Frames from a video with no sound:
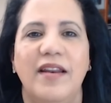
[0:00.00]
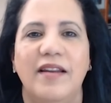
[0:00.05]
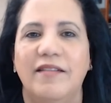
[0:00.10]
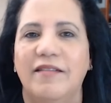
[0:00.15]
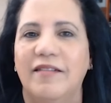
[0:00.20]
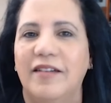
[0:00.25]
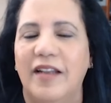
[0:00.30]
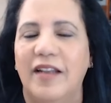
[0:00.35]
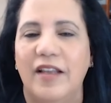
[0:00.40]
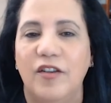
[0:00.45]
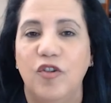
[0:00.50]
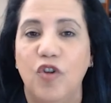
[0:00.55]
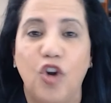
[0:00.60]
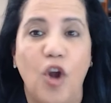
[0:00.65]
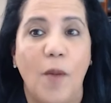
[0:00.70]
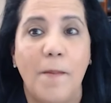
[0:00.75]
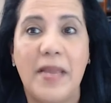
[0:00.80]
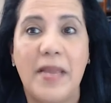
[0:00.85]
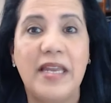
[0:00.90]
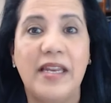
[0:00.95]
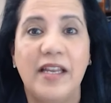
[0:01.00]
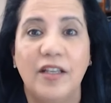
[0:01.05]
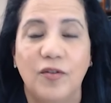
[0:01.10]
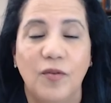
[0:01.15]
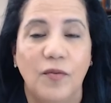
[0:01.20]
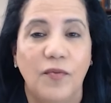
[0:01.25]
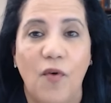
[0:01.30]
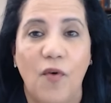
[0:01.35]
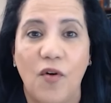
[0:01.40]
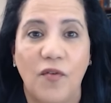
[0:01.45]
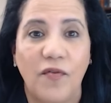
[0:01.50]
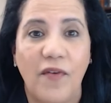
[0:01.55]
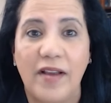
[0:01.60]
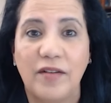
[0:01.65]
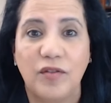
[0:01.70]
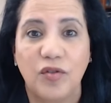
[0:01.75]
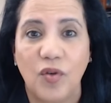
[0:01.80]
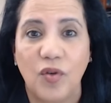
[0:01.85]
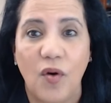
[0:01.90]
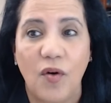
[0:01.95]
And, and you're committed to four or
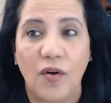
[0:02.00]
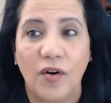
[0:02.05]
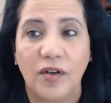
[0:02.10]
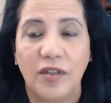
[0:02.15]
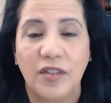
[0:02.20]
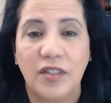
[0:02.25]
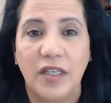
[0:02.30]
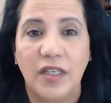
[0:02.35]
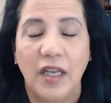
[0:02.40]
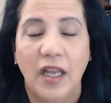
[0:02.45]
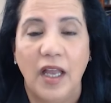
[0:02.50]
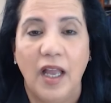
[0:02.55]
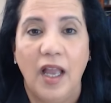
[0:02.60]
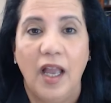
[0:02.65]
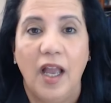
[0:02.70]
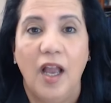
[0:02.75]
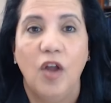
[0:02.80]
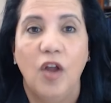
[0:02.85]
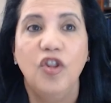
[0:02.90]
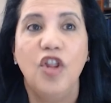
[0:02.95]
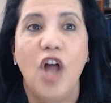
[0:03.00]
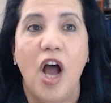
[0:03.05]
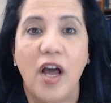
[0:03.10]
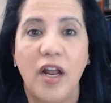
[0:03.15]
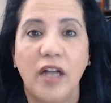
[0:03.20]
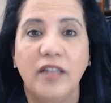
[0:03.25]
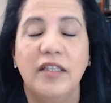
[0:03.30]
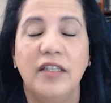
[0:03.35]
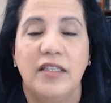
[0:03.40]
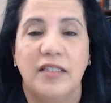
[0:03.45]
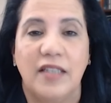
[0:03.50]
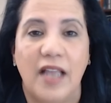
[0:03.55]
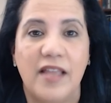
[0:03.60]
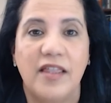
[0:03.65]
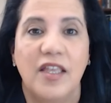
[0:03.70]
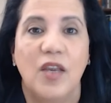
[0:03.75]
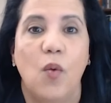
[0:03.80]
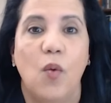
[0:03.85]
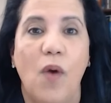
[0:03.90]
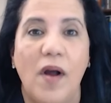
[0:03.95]
five stores not
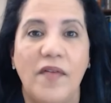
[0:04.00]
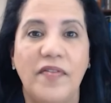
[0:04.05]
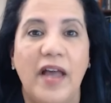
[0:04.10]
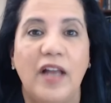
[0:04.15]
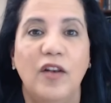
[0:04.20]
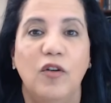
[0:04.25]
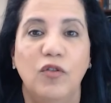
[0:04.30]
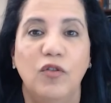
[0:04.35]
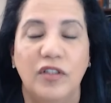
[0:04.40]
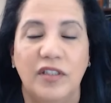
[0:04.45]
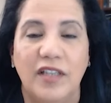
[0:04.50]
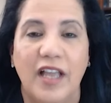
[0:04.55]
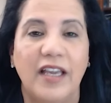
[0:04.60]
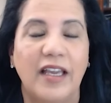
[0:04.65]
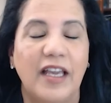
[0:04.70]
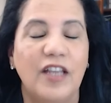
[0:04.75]
understanding what that looks like.